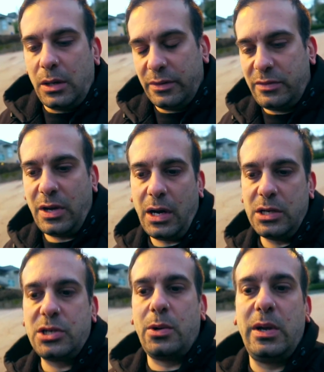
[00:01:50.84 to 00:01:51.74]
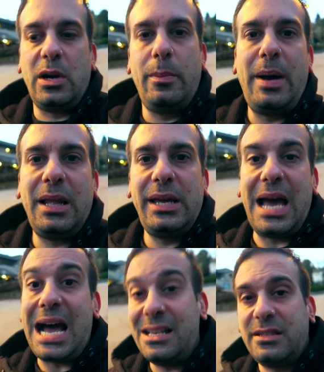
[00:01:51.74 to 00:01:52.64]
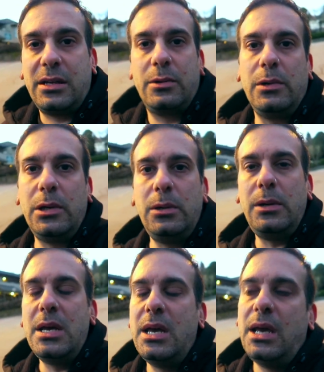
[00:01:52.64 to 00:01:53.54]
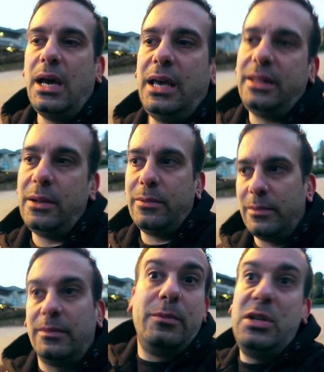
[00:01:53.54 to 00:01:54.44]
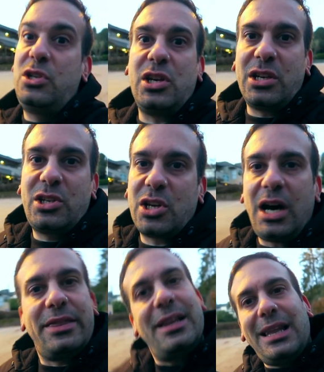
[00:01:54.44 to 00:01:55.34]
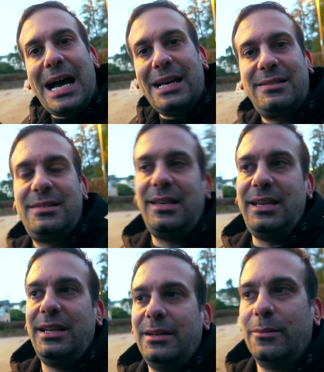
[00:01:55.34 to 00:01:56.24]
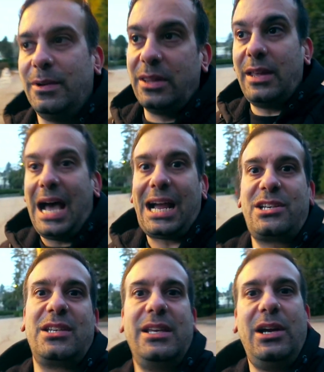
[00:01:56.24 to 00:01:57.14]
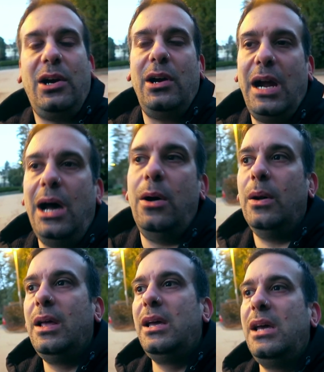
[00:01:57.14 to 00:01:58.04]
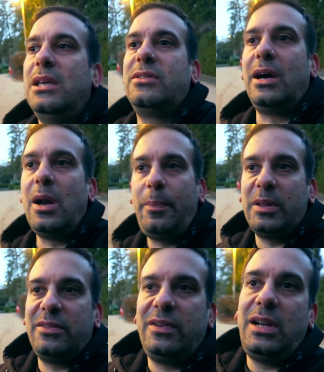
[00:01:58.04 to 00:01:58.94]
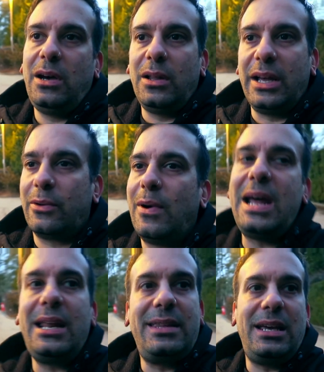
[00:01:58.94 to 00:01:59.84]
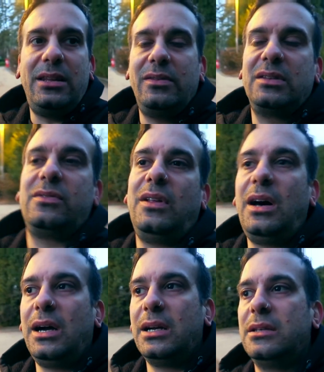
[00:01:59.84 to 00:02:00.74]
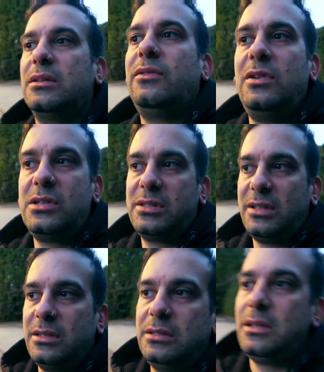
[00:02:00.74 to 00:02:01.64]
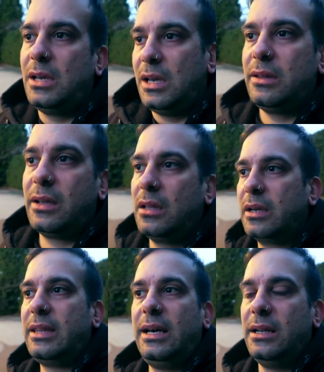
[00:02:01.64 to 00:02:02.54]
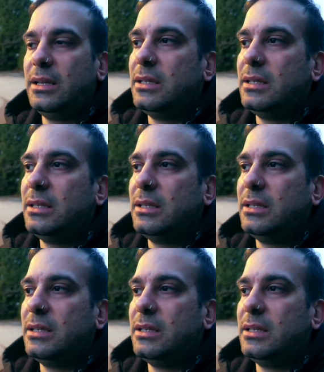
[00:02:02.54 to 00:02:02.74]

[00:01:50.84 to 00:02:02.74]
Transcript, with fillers: of Dawn showing her belly as it grew. And then we just shot the last scene with actually her out. So I'm going to put the video like right at the end of this vlog. So if you're interested, take a look at that.